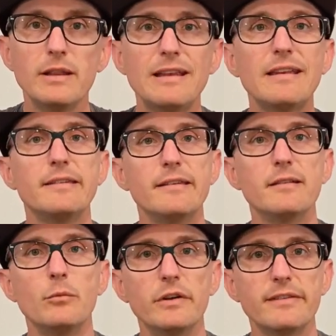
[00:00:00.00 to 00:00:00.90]
that the
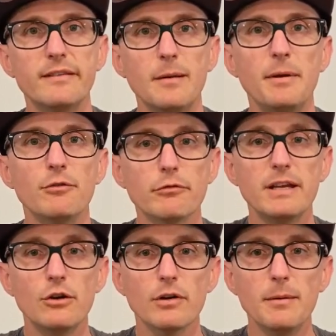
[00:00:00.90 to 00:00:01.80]
system will slip and
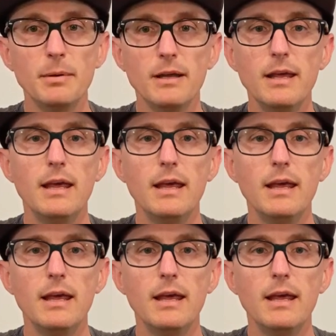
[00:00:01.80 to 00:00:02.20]
re-grip